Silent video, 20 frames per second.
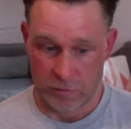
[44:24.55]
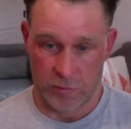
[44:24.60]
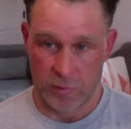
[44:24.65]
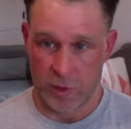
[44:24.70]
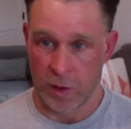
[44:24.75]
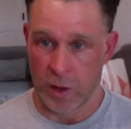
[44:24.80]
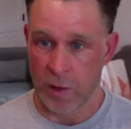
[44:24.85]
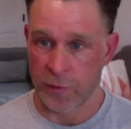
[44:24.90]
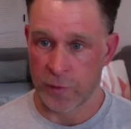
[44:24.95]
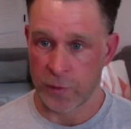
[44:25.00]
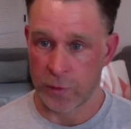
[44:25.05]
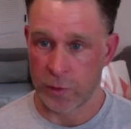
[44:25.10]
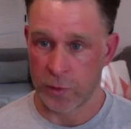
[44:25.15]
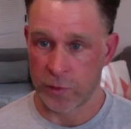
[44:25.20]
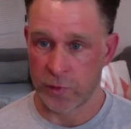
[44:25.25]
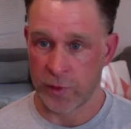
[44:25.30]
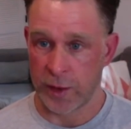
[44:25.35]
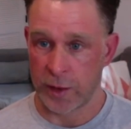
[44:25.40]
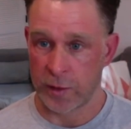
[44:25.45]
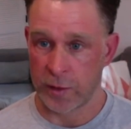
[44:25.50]
It often
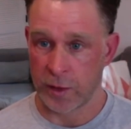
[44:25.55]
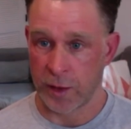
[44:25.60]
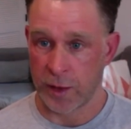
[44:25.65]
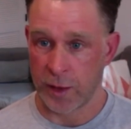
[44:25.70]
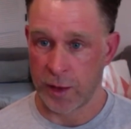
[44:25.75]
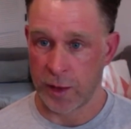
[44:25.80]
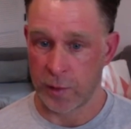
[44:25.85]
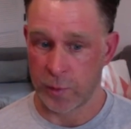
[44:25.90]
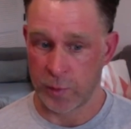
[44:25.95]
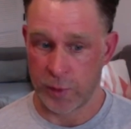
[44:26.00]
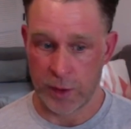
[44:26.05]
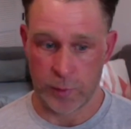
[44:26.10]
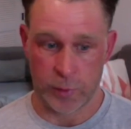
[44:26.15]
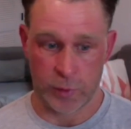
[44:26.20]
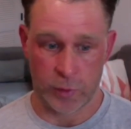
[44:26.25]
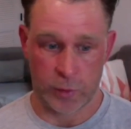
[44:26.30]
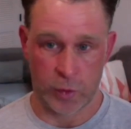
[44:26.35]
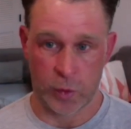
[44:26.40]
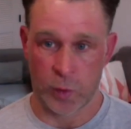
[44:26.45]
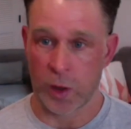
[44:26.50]
goes hand in hand.
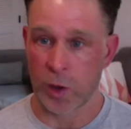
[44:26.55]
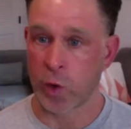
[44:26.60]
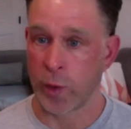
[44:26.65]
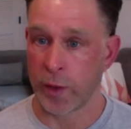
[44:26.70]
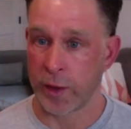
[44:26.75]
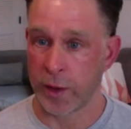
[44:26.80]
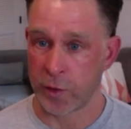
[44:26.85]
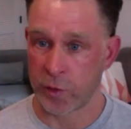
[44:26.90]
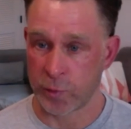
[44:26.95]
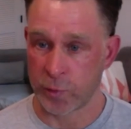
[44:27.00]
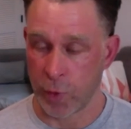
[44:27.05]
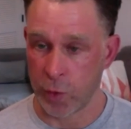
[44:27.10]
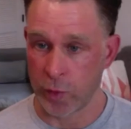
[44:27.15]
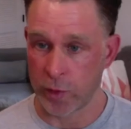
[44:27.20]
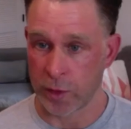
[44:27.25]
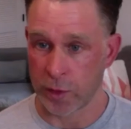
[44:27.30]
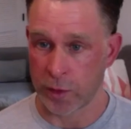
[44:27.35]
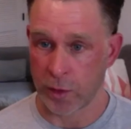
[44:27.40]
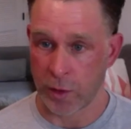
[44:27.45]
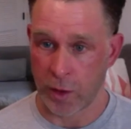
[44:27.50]
People who are quitting
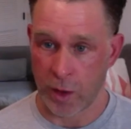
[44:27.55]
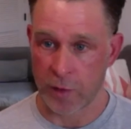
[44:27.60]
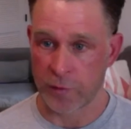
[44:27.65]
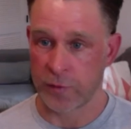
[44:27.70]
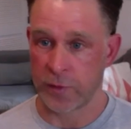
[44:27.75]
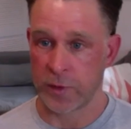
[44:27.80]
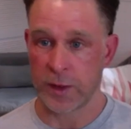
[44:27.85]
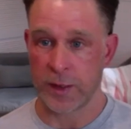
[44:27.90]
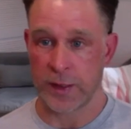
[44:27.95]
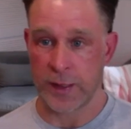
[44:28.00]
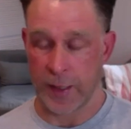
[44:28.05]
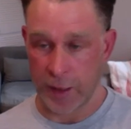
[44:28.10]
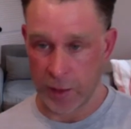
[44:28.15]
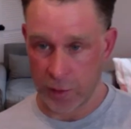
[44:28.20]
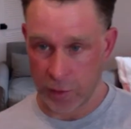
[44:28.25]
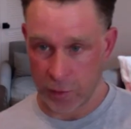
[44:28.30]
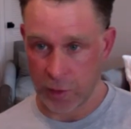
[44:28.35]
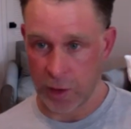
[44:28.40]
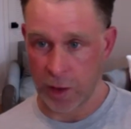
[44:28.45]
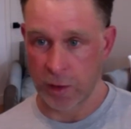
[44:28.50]
smoking often gain
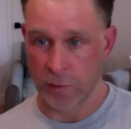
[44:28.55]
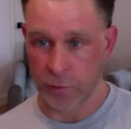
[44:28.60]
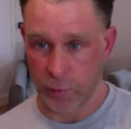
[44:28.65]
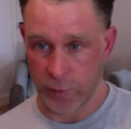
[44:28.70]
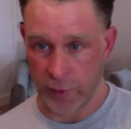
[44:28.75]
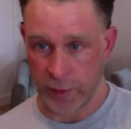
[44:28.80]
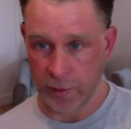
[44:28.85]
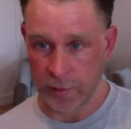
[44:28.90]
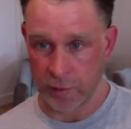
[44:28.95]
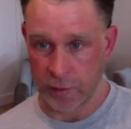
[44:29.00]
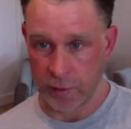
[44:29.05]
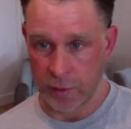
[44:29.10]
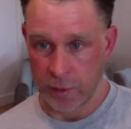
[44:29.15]
a lot of weight.